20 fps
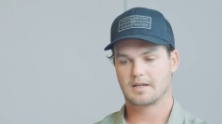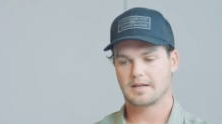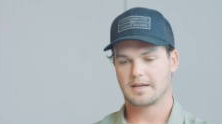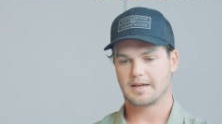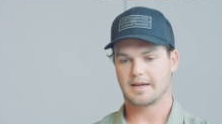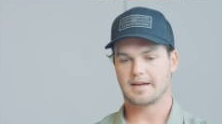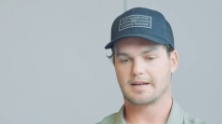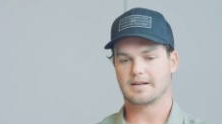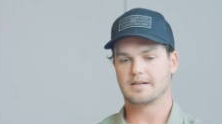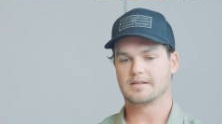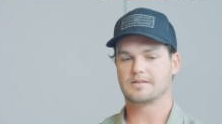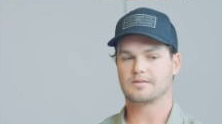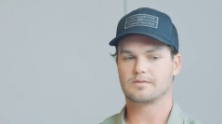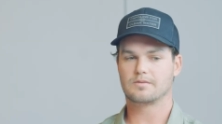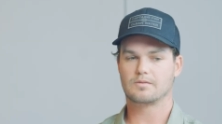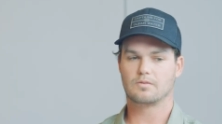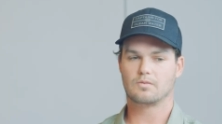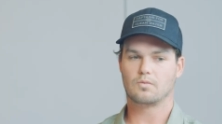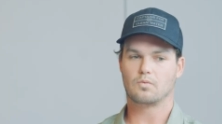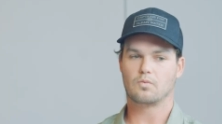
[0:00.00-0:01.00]
And
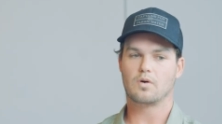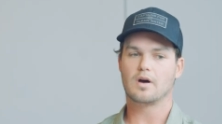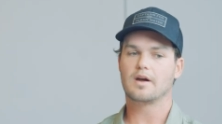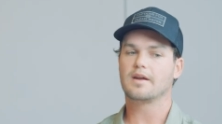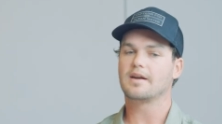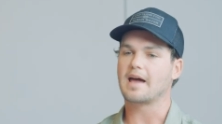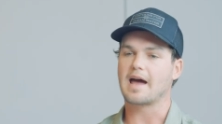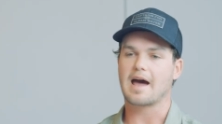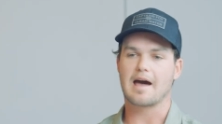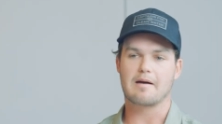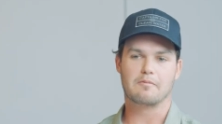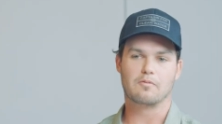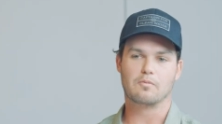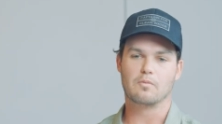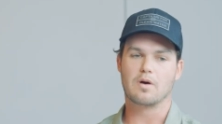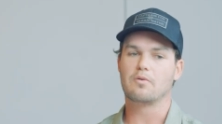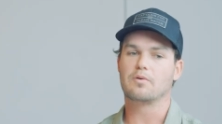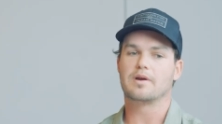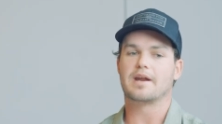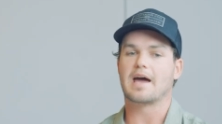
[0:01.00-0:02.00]
what, hap-
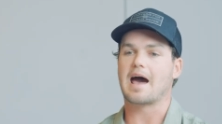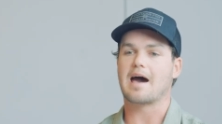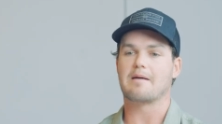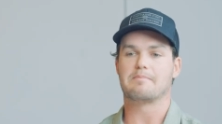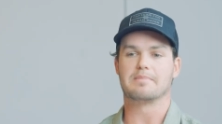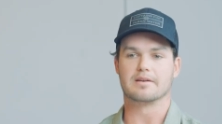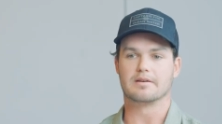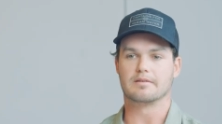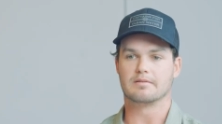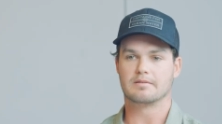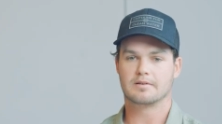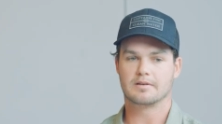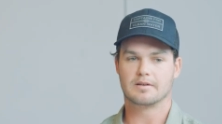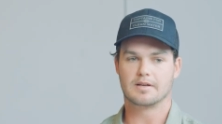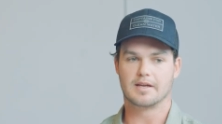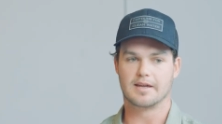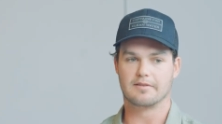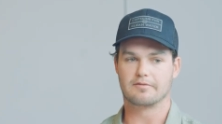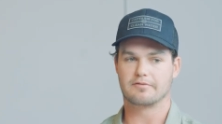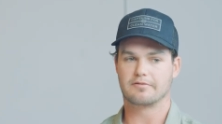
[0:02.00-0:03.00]
what would happen
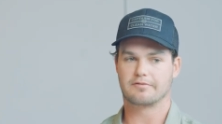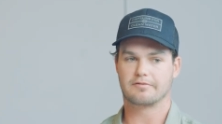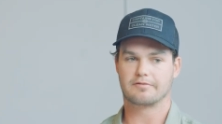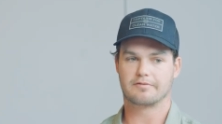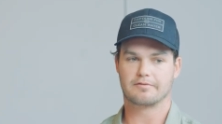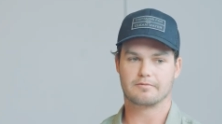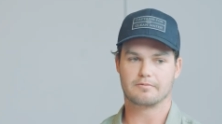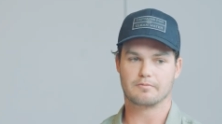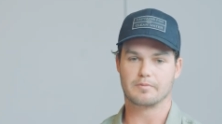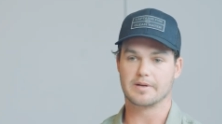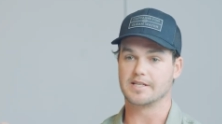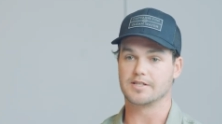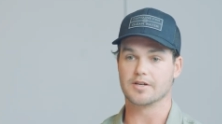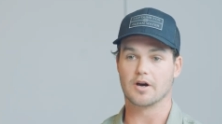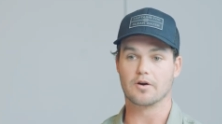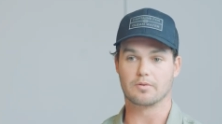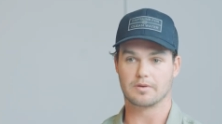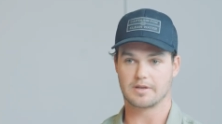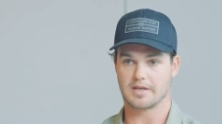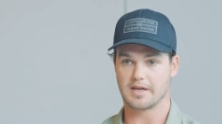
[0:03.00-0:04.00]
if we
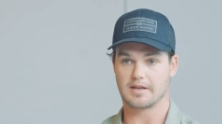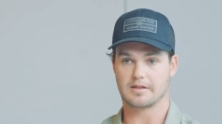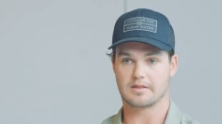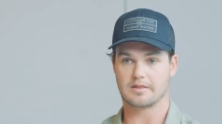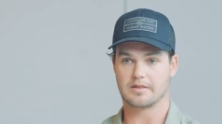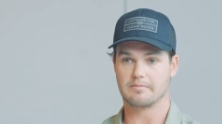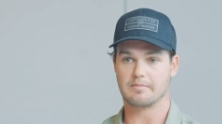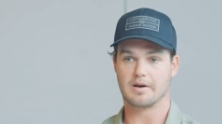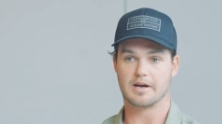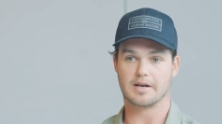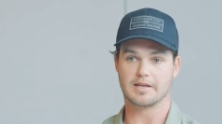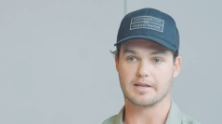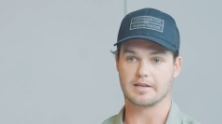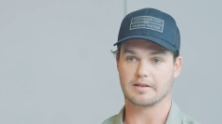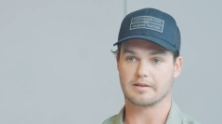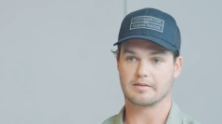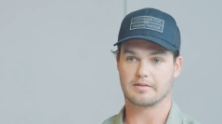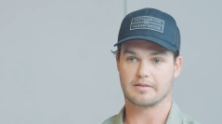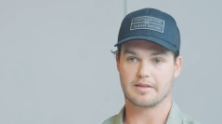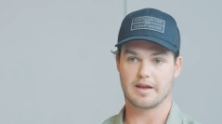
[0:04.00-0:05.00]
don't get the money
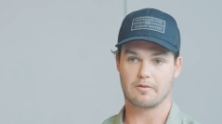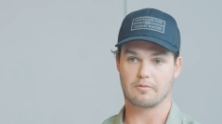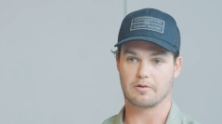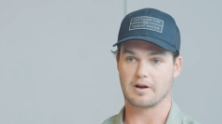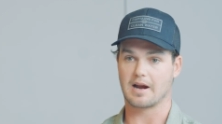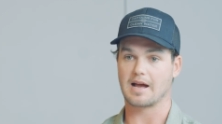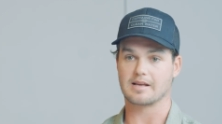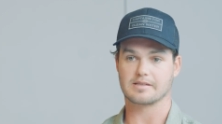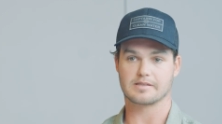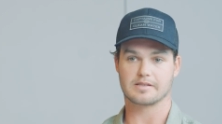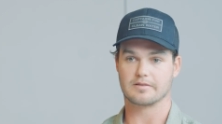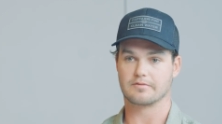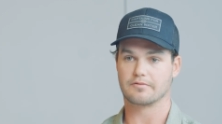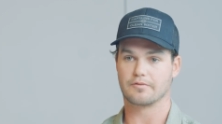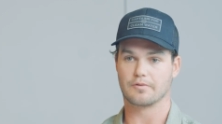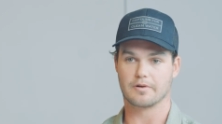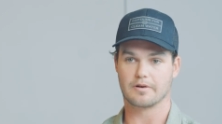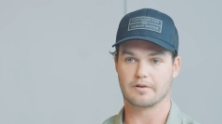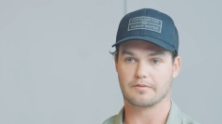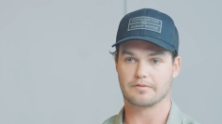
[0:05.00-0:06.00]
that we're asking
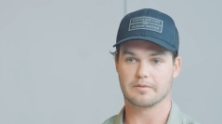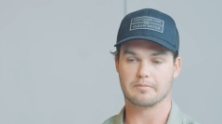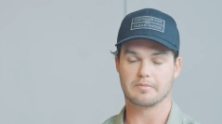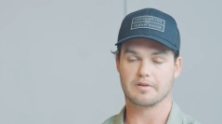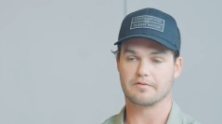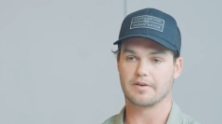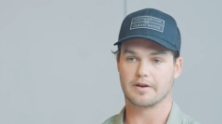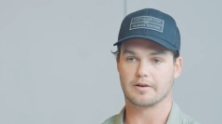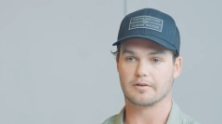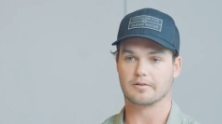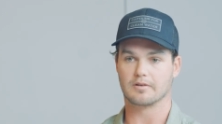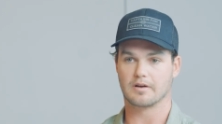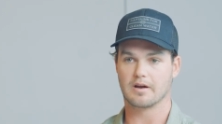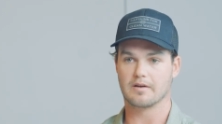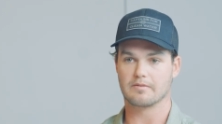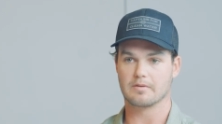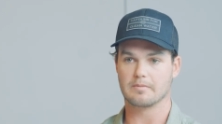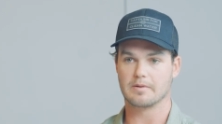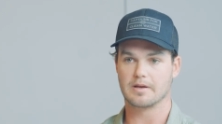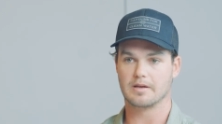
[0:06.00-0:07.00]
for from the federal
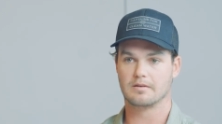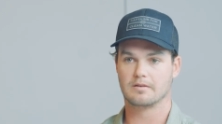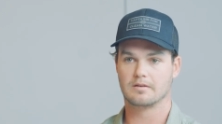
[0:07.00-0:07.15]
government?